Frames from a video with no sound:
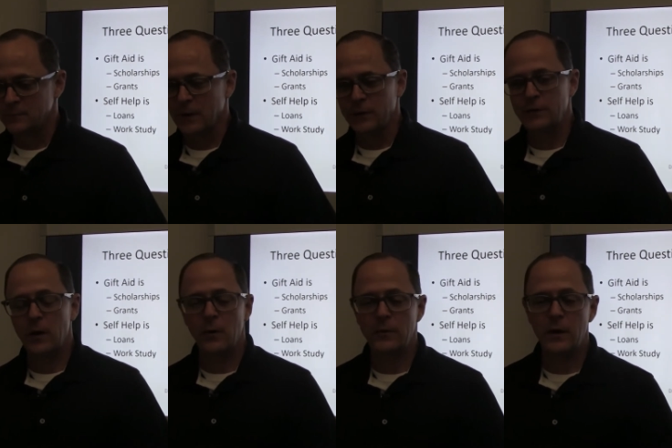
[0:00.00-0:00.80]

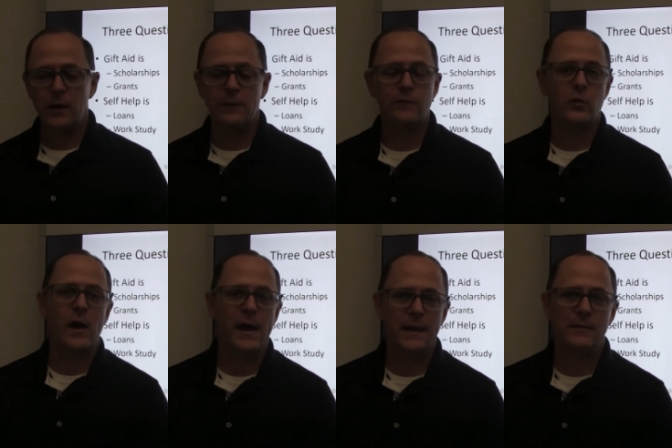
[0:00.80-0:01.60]
So there are a
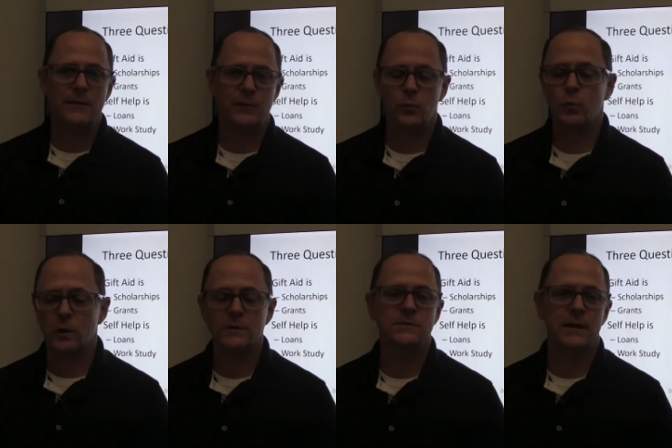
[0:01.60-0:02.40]
variety of different
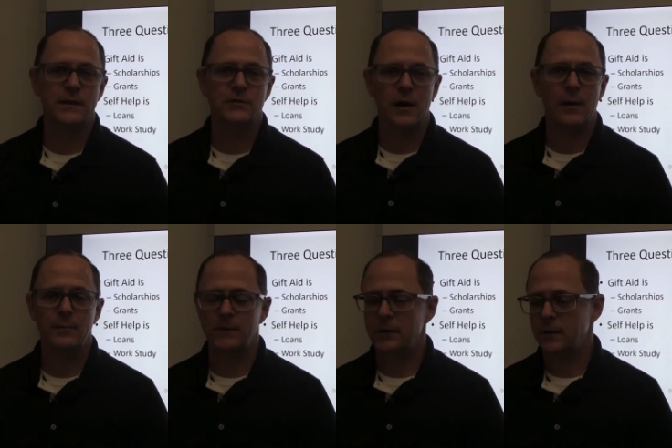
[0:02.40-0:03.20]
work study
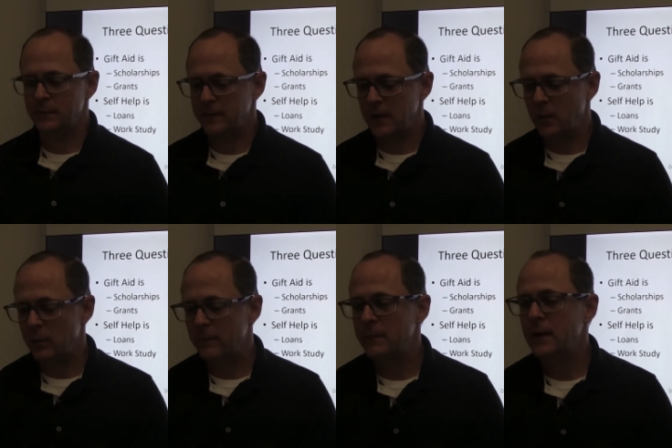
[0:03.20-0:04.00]
jobs that are
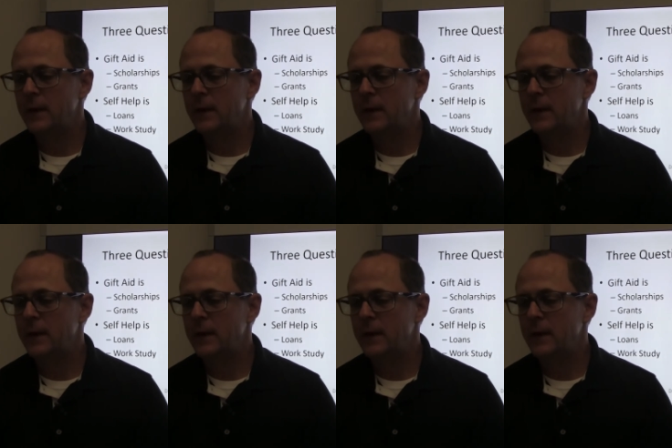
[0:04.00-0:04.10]
available.